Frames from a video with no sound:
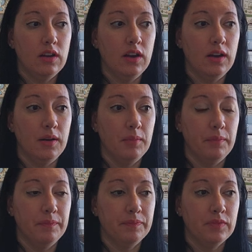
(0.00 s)
um,
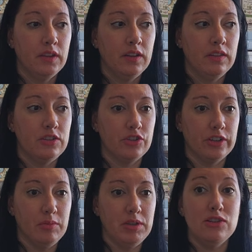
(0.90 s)
these are
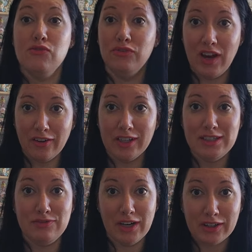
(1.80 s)
going to be
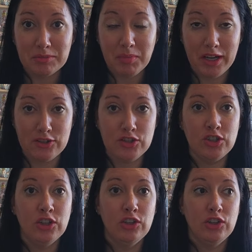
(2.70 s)
very very much
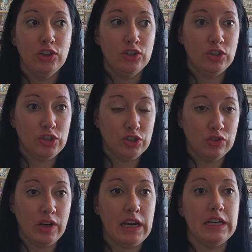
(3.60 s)

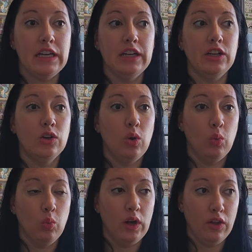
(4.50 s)
curated
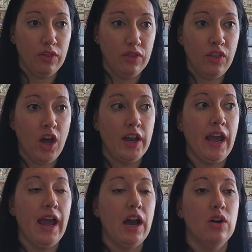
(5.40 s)
well
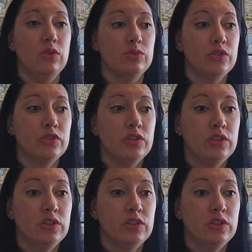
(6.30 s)
thought out